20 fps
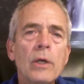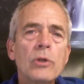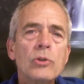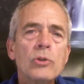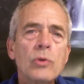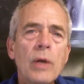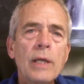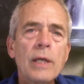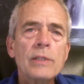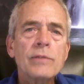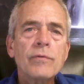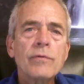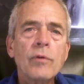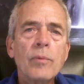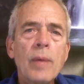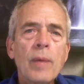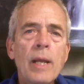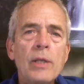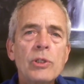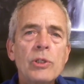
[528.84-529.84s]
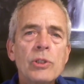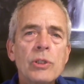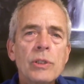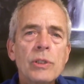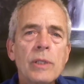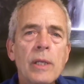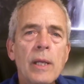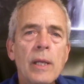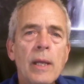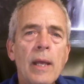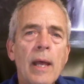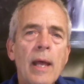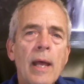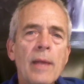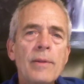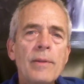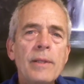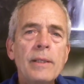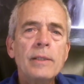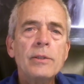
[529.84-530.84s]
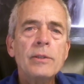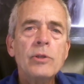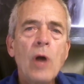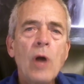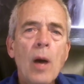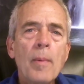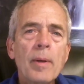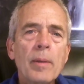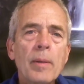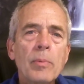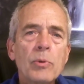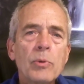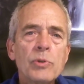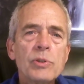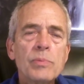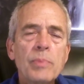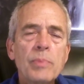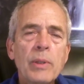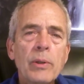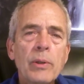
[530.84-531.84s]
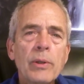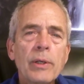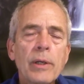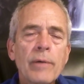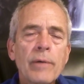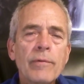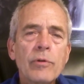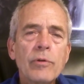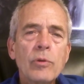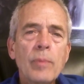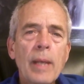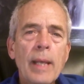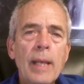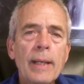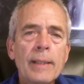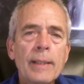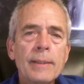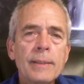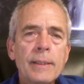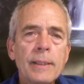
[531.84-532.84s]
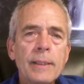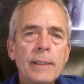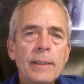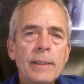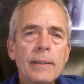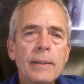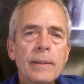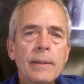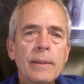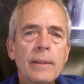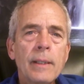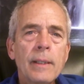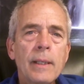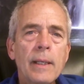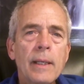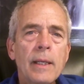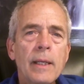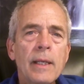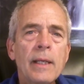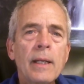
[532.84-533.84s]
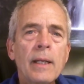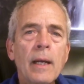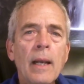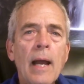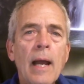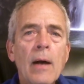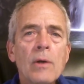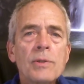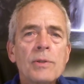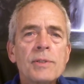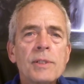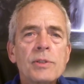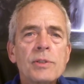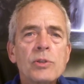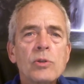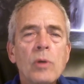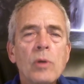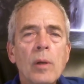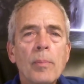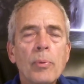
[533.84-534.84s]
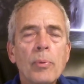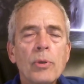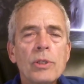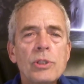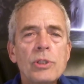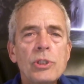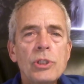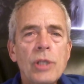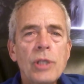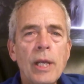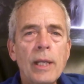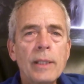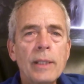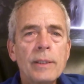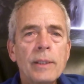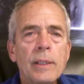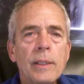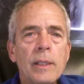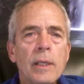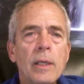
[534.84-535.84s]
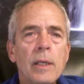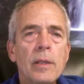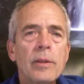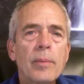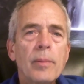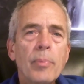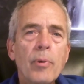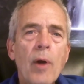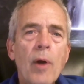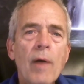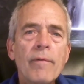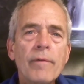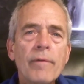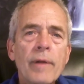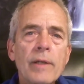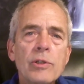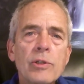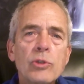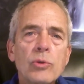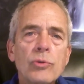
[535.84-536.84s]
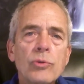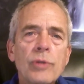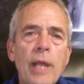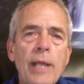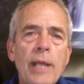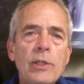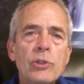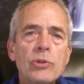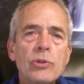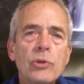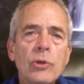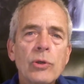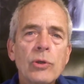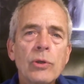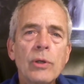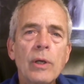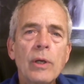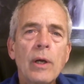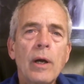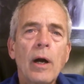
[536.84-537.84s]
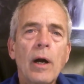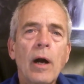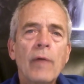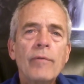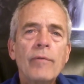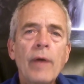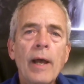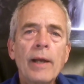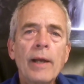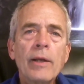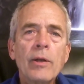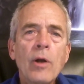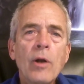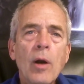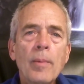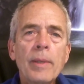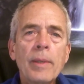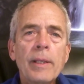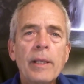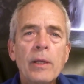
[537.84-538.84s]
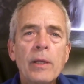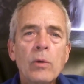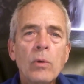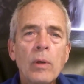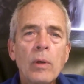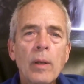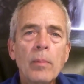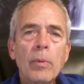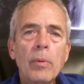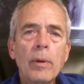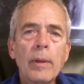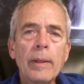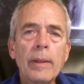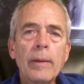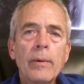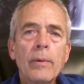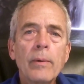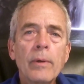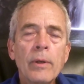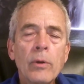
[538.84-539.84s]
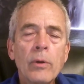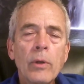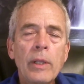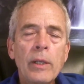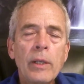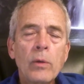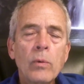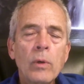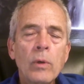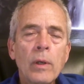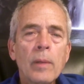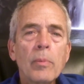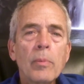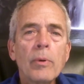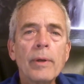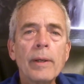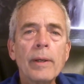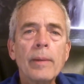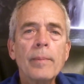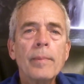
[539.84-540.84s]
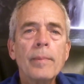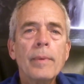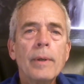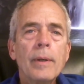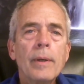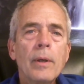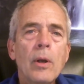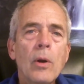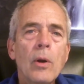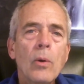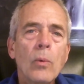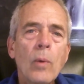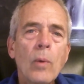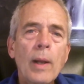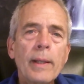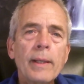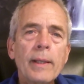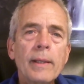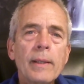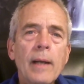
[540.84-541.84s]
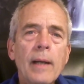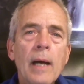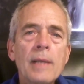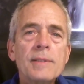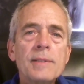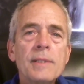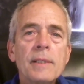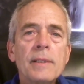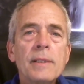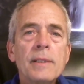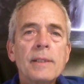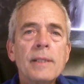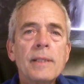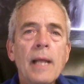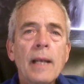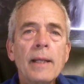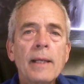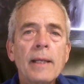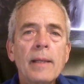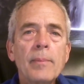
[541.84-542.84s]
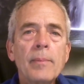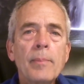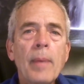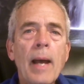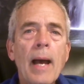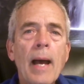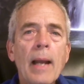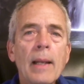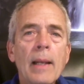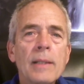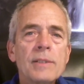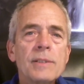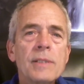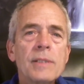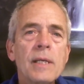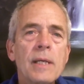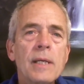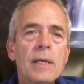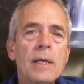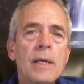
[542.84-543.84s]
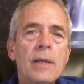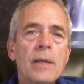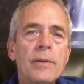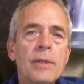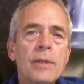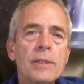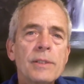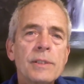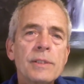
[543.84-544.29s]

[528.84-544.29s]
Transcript: transformation, and the indomitable spirit of humanity. It allows us to appreciate the providential nature of economic equilibrium, recognizing the delicate balance that